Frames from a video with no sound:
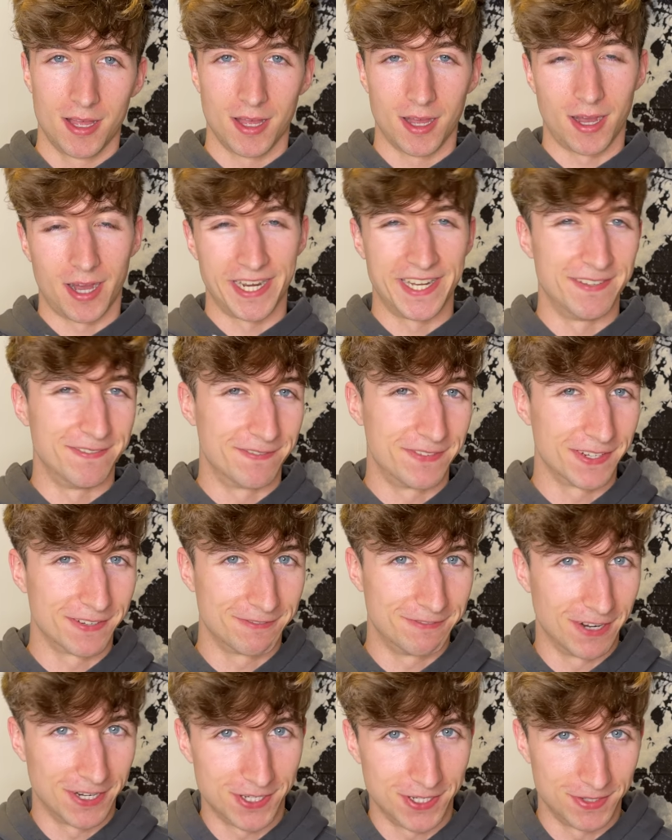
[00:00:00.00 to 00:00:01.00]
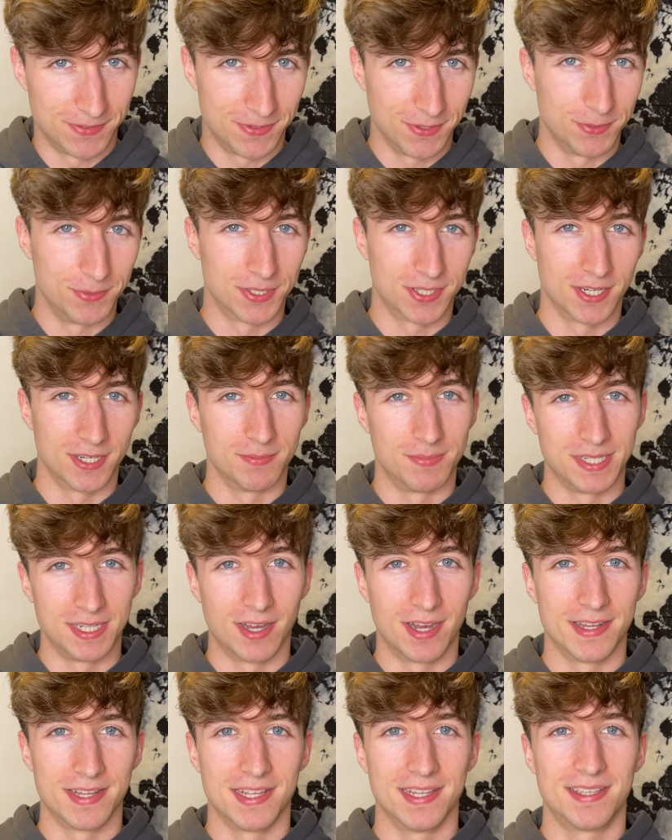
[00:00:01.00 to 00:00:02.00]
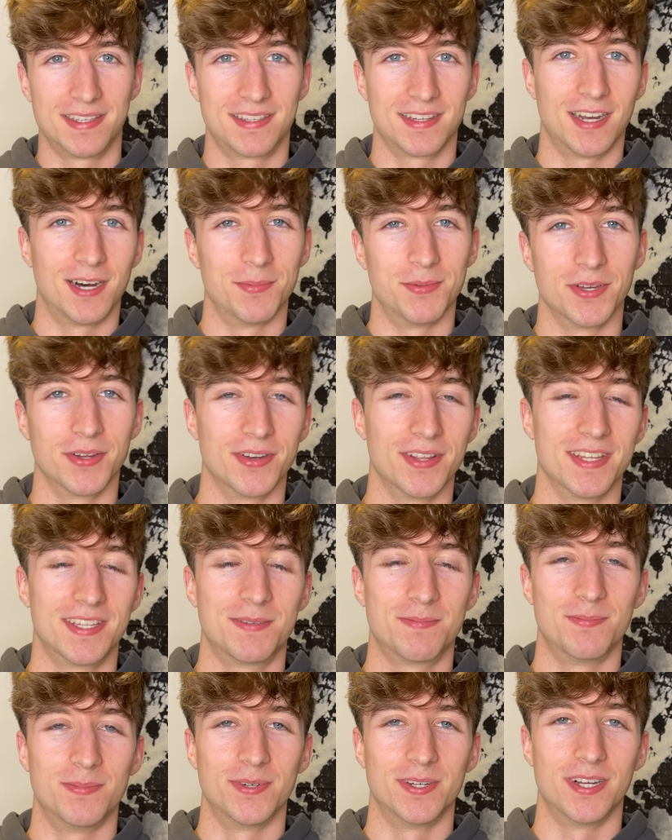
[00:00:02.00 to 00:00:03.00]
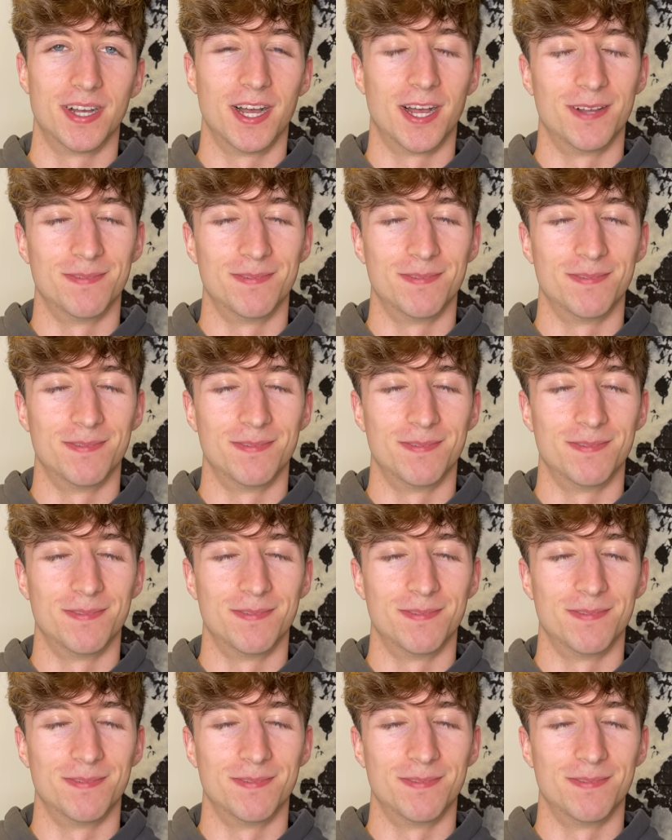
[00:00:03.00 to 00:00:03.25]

I didn't think freshers flu was gonna be like this, I'll be honest, but